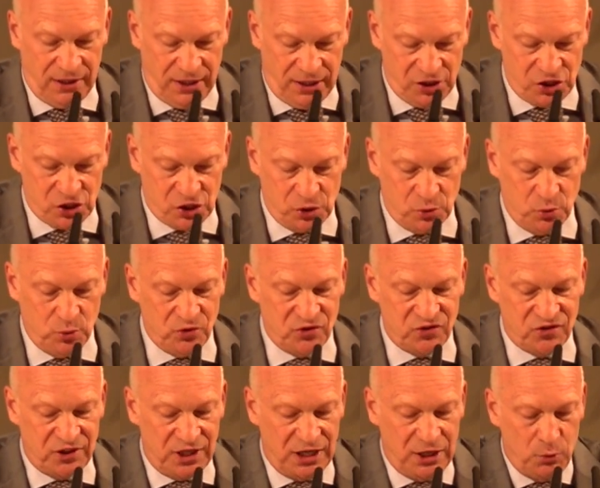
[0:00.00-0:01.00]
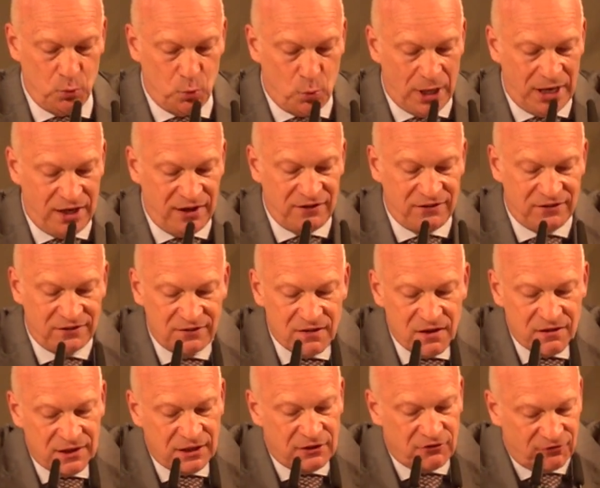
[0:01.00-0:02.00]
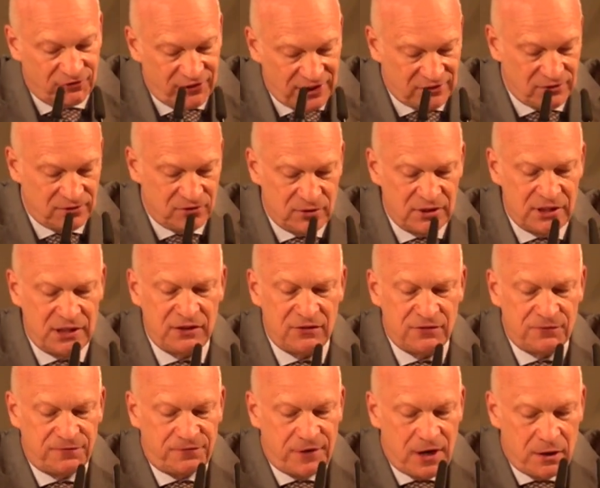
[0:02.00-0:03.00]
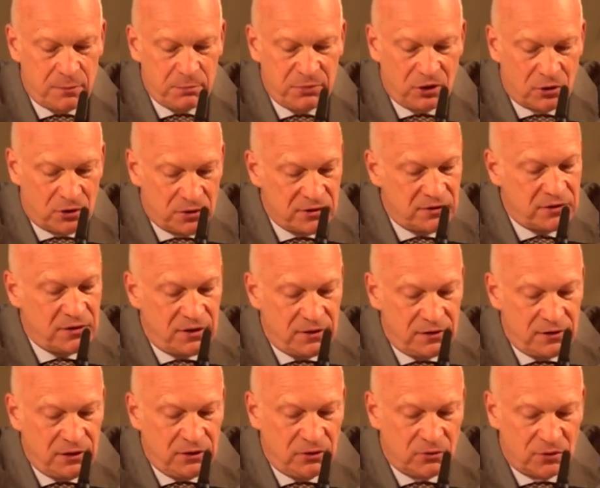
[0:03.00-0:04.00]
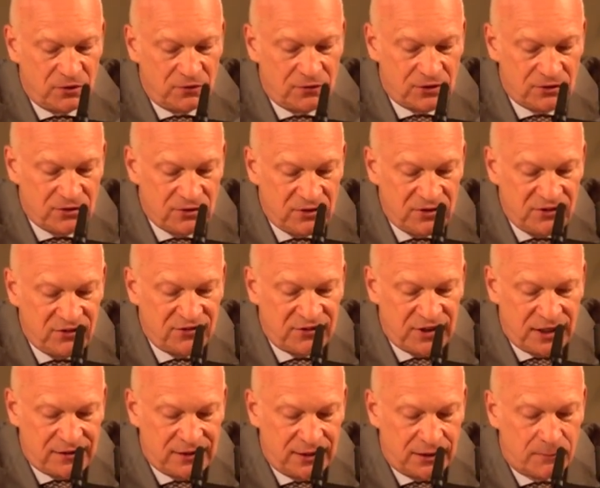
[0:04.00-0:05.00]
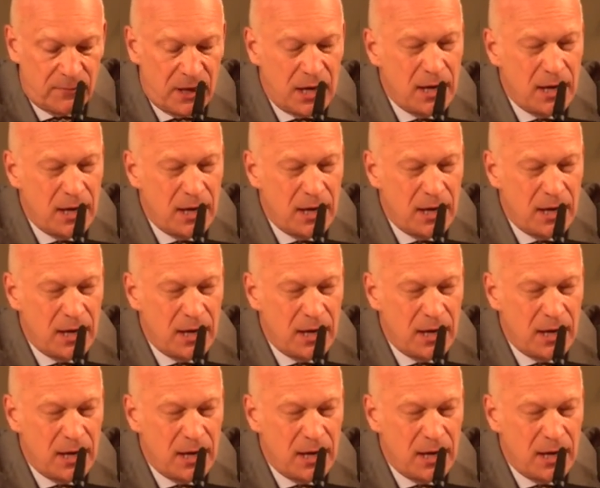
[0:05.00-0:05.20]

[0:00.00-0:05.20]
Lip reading: issues in ways that resonate far beyond the university setting.